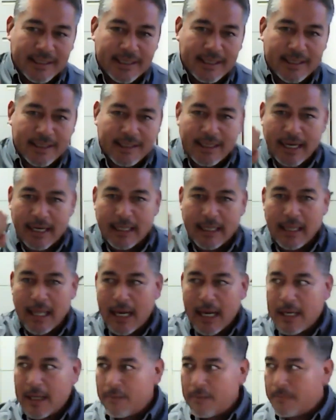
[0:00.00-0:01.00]
and I
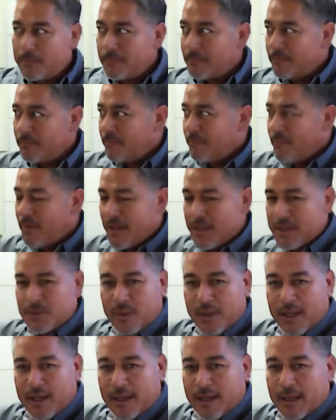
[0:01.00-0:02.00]
light up
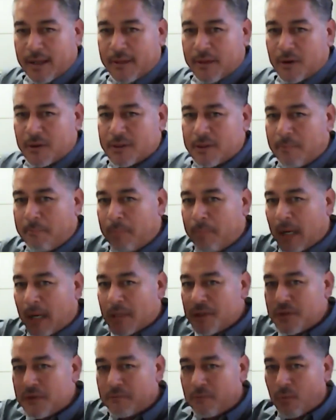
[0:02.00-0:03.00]
this way, and there's a
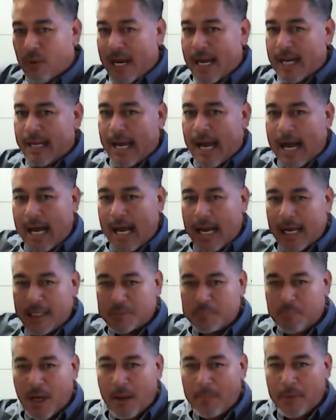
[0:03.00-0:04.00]
bunch of red
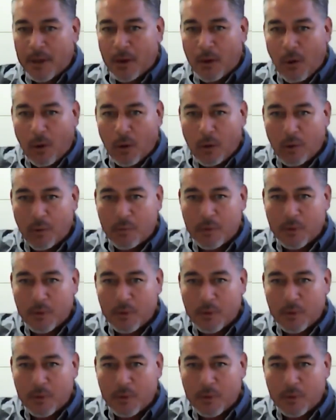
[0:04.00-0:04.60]
eyes popping all